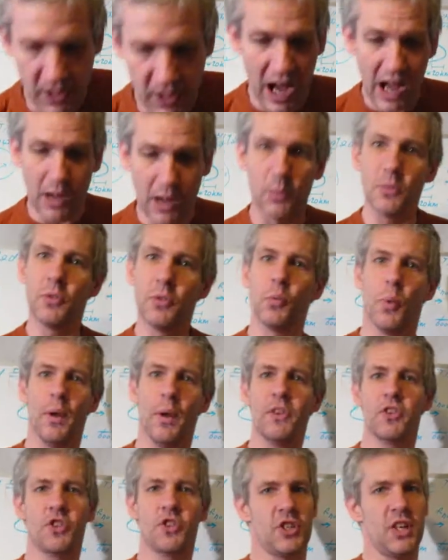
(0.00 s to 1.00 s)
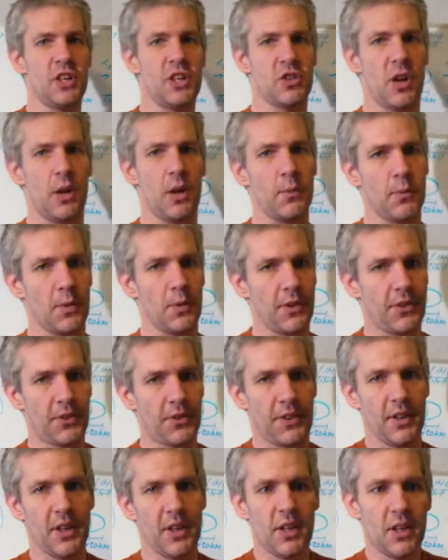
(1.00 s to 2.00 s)
down 1/600th
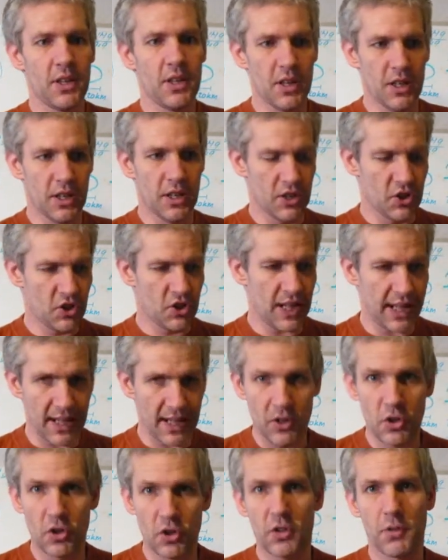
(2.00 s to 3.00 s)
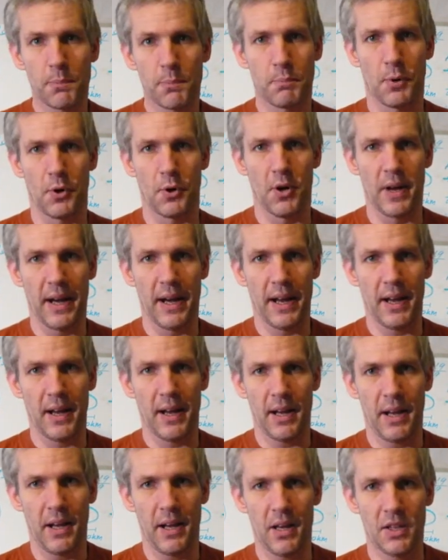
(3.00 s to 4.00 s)
second per
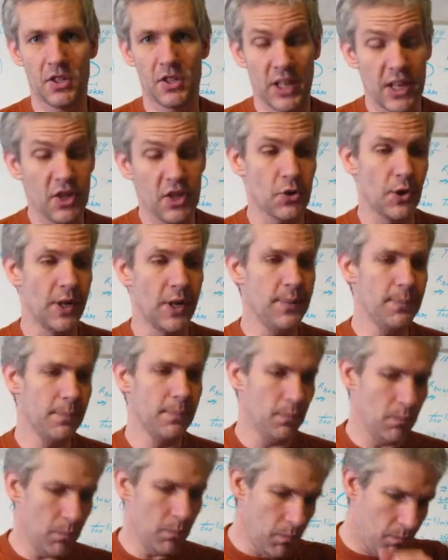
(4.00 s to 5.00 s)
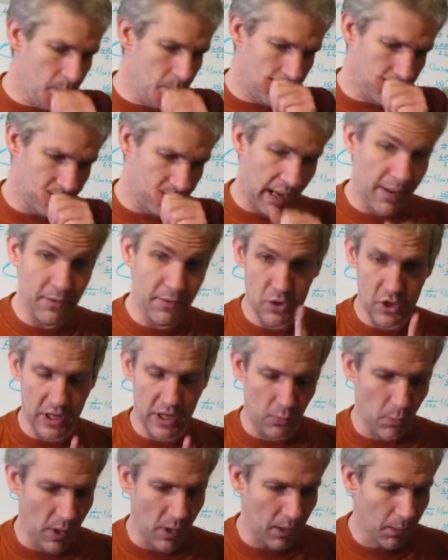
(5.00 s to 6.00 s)
century, I have to
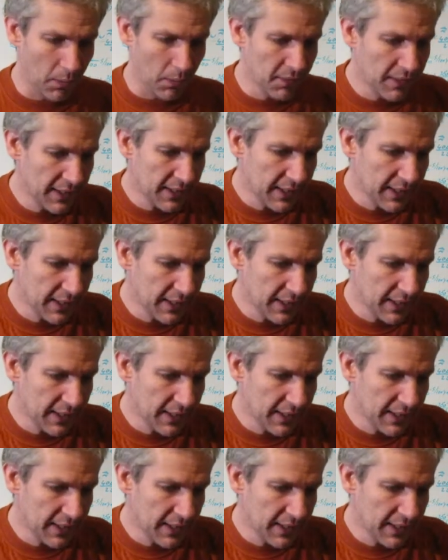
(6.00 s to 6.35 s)
say, well,